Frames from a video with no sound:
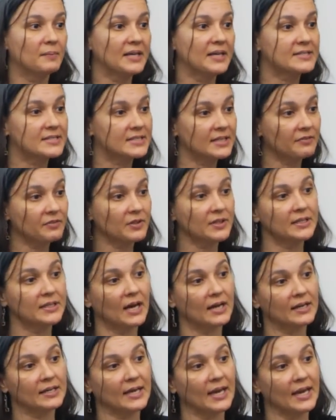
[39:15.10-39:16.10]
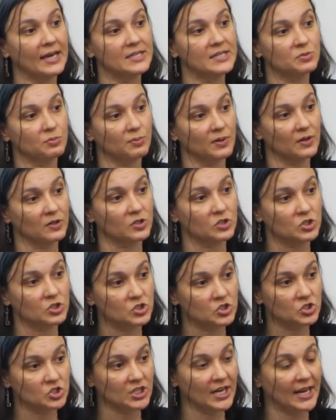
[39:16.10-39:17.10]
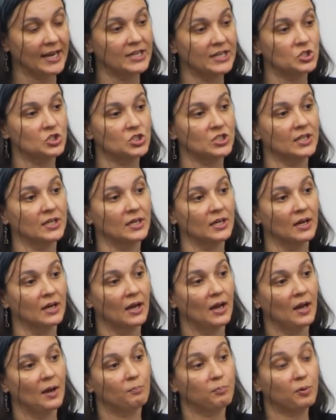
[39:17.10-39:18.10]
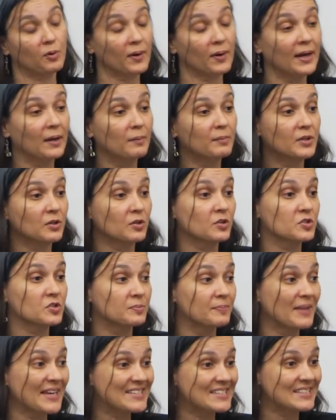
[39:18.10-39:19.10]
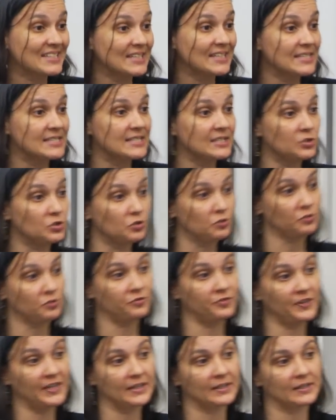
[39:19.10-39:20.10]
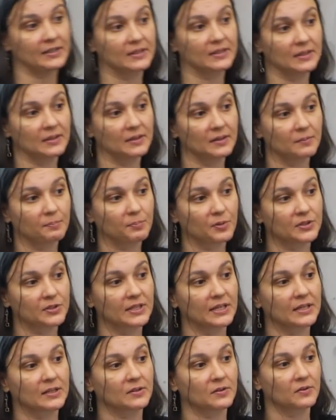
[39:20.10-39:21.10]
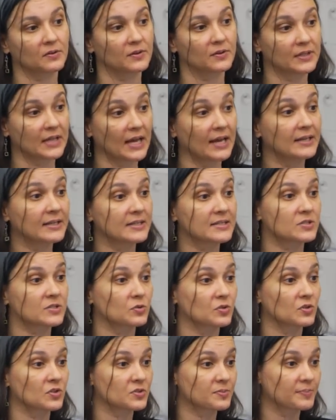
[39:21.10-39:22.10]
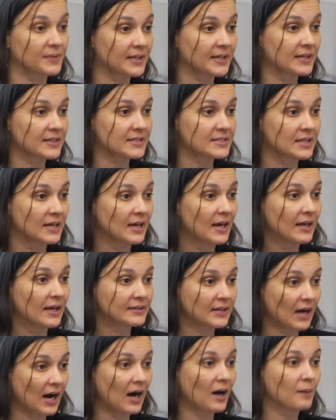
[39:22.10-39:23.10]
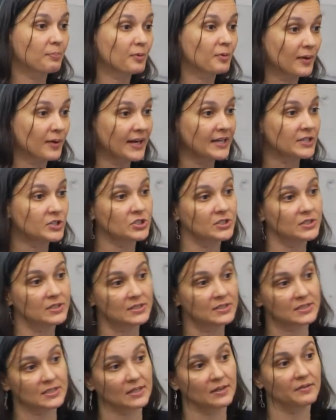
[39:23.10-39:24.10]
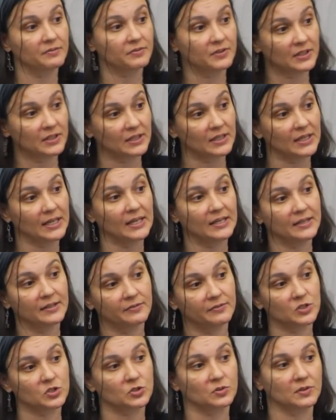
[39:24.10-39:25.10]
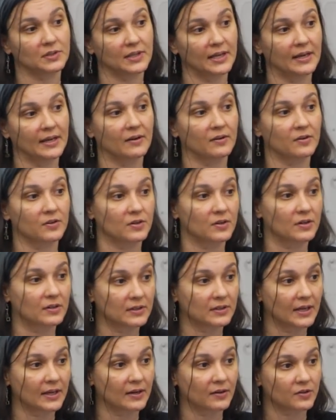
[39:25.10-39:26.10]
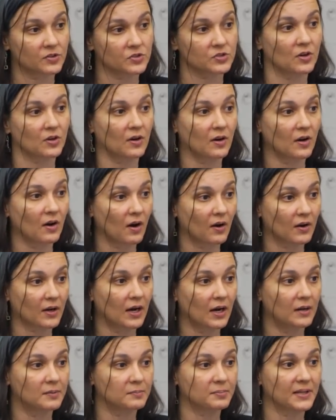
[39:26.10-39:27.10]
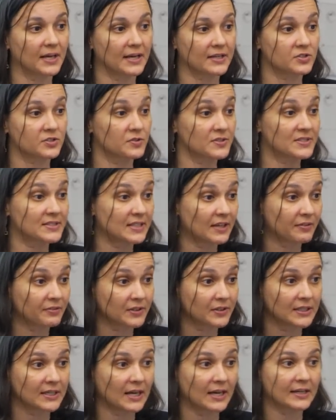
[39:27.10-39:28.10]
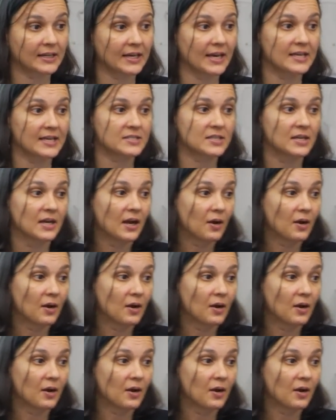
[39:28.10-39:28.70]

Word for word: it's definitely not a case where changing parameters makes it easy to fit the particular data source, because the operations of the individual layers are complex. So it's definitely not a case